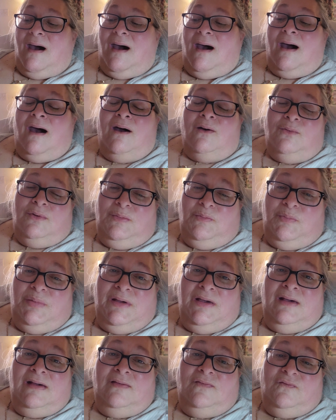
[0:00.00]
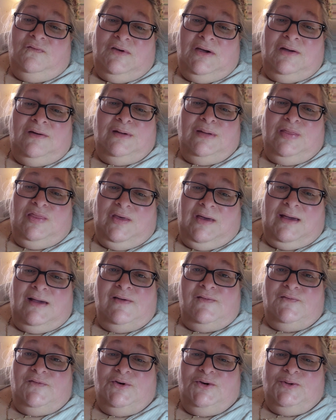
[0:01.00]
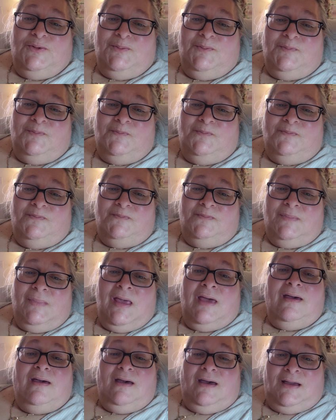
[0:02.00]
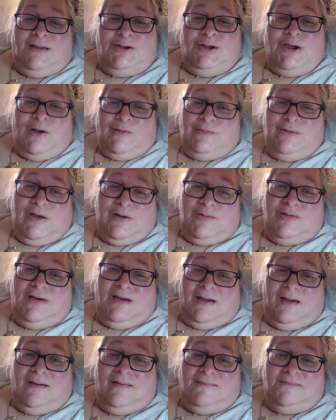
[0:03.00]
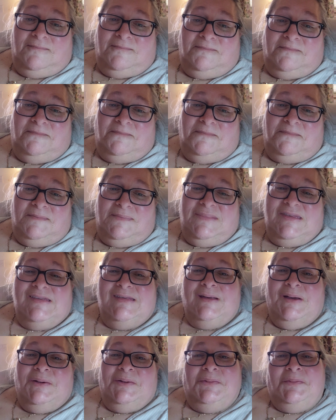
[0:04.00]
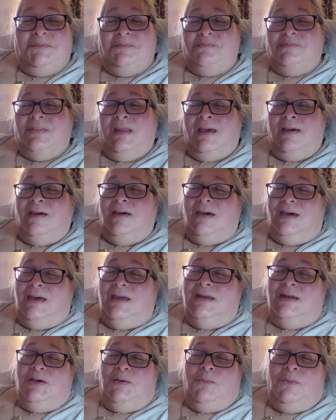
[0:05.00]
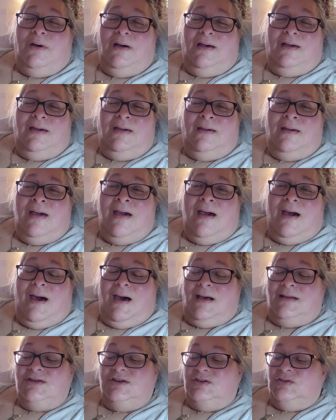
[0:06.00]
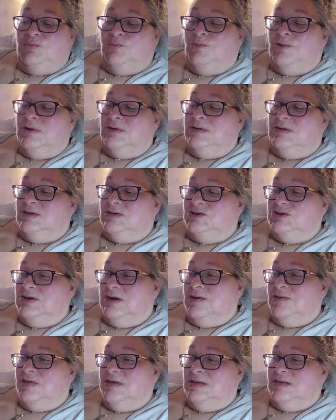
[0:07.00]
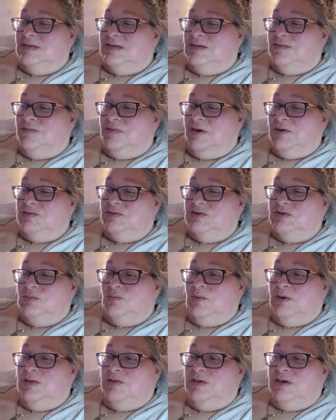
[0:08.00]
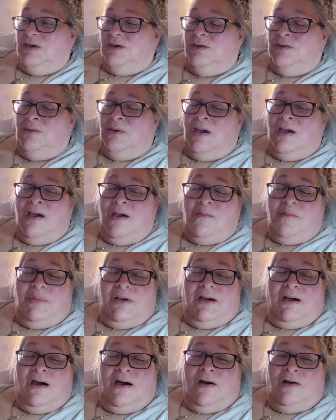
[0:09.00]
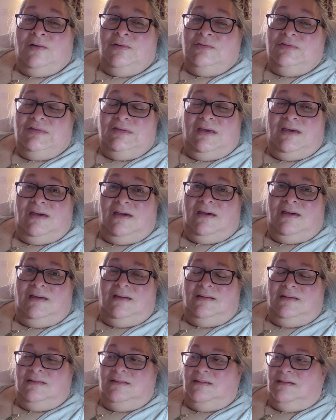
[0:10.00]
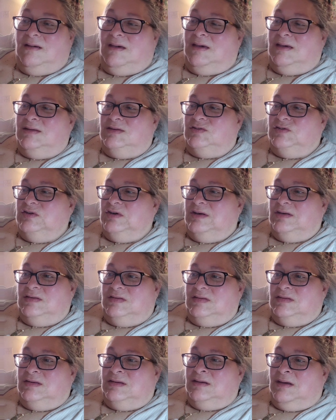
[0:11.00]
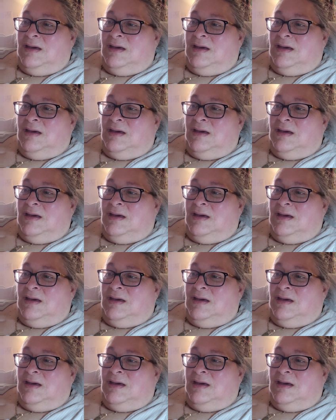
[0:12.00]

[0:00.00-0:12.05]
I would be very thankful. And y'all know that. So, anyway, I just wanted to share this devotion with you because it just